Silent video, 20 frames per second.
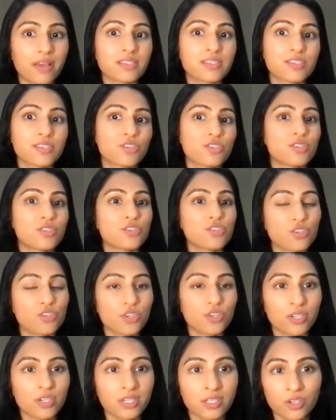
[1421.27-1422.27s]
such as
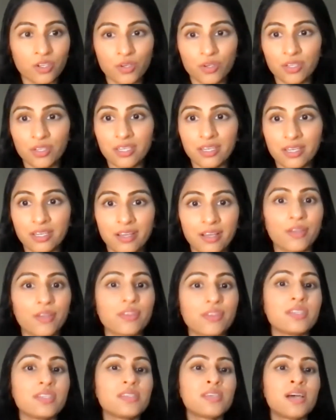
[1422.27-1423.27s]
ensuring you're eating a healthy
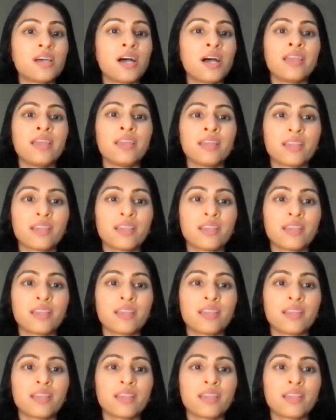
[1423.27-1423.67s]
diet,